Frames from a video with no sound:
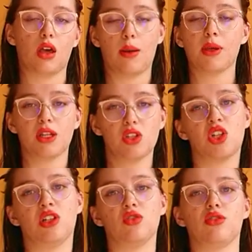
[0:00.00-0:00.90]
I'm gonna
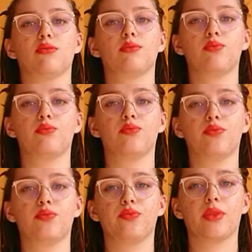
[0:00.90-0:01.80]
challenge you.
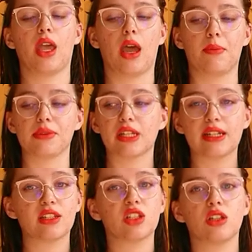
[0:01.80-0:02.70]
I'm
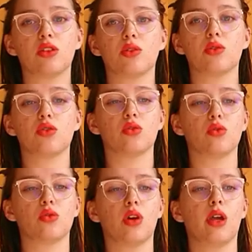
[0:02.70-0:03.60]
challenging you to